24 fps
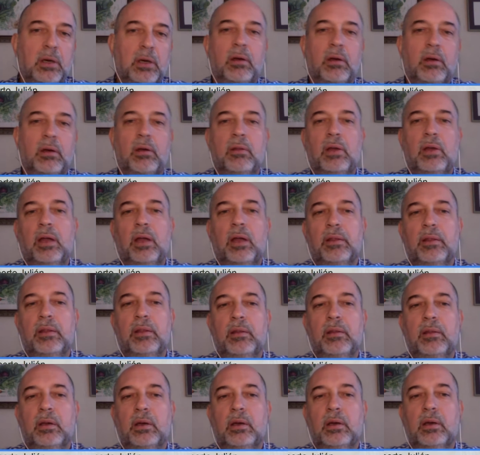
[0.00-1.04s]
and
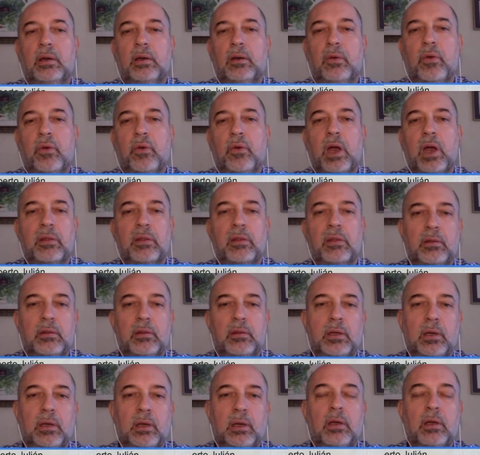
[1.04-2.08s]
regarding
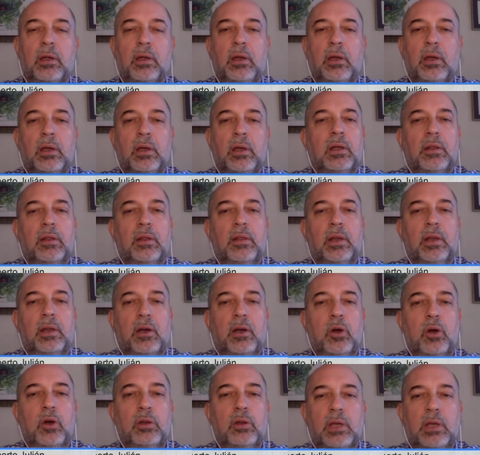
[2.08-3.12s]
the
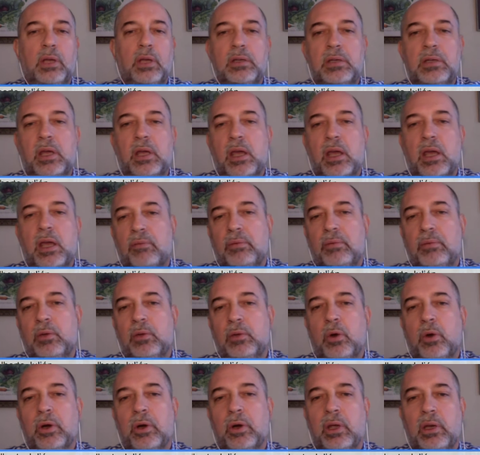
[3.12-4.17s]
contents, I have been
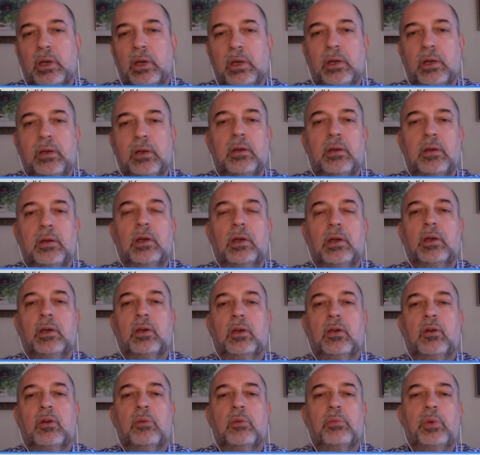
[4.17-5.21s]
working in
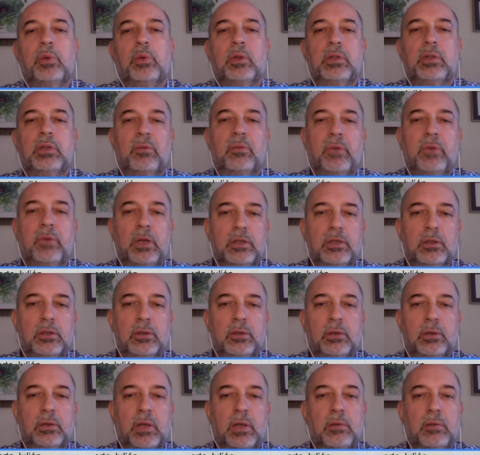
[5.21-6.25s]
computer vision at
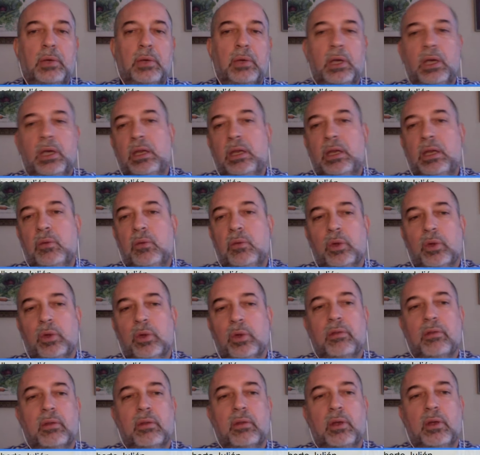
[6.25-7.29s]
the beginning with
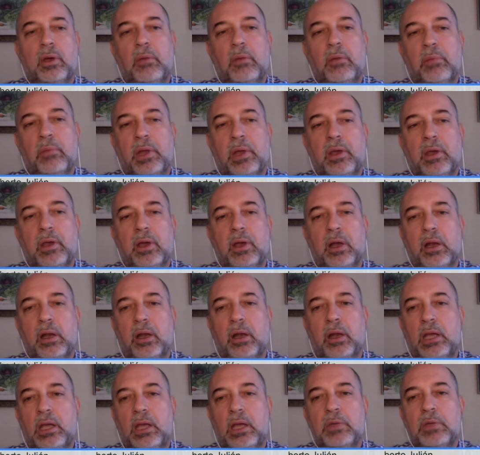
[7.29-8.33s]
medical
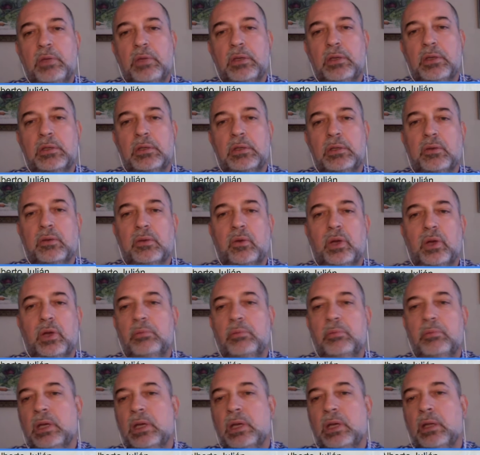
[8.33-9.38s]
images
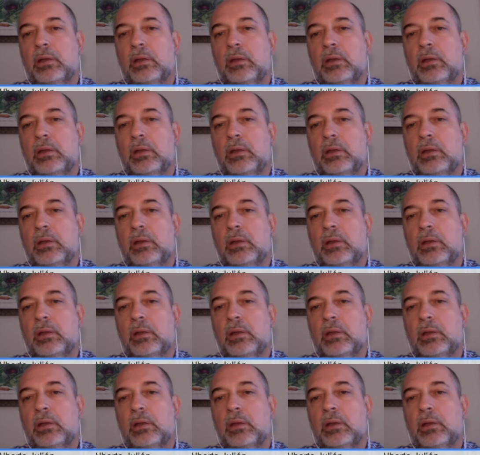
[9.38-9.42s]
treatment,